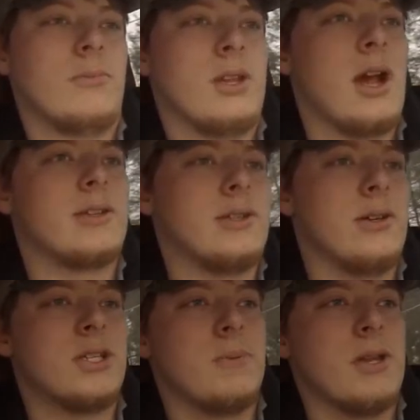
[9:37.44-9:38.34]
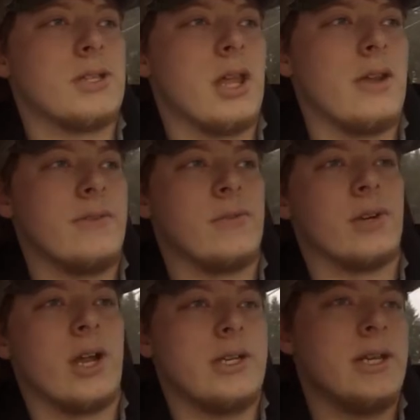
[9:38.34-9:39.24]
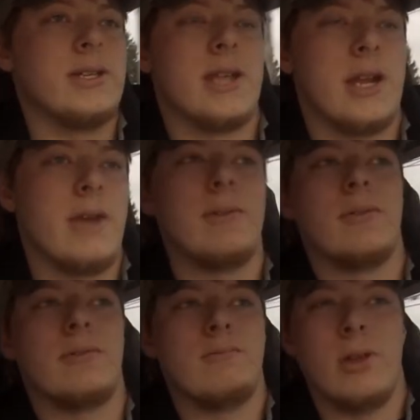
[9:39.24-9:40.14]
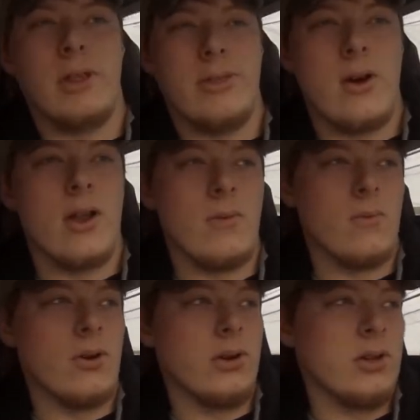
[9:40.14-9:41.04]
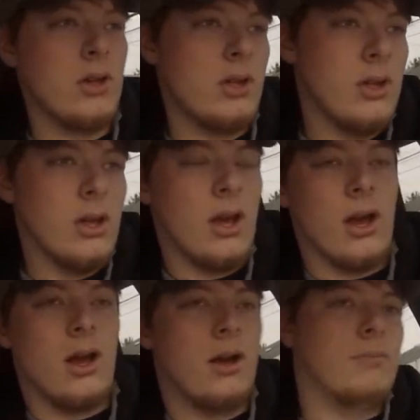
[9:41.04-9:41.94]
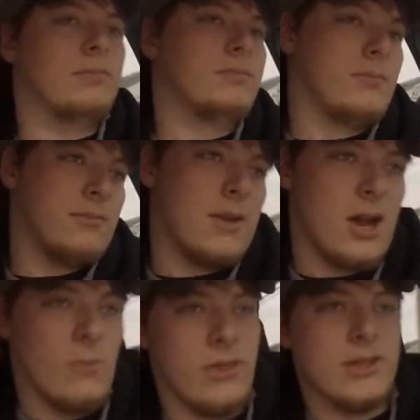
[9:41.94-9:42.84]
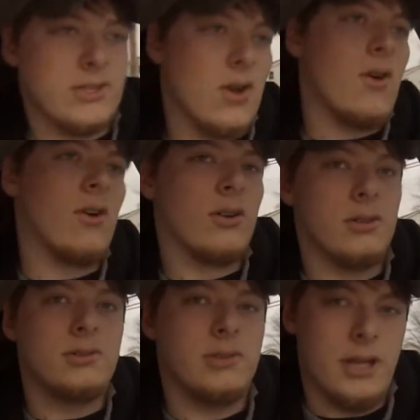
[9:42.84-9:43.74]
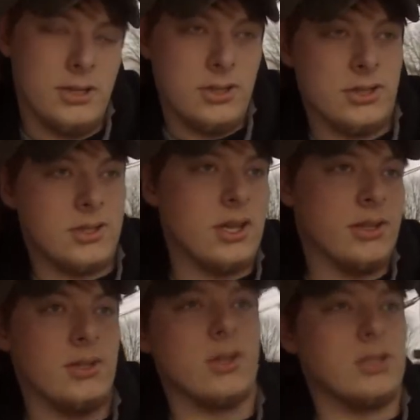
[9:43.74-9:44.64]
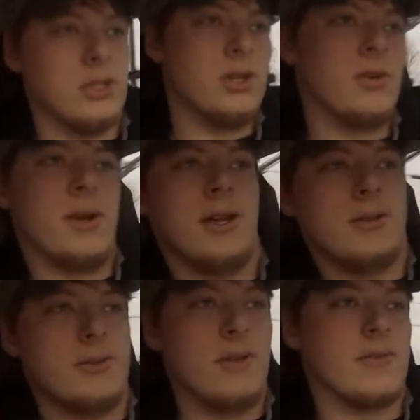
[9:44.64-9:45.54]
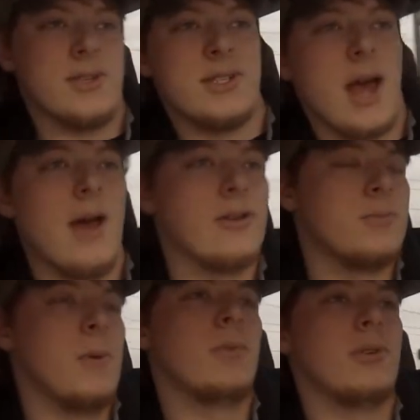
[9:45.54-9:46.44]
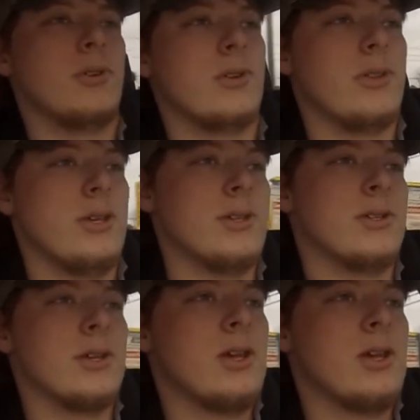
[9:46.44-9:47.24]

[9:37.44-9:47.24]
got to experience a lot of different ideas that I never really thought I would. Kind of with this car and just things you can do to it and different styles people do to these.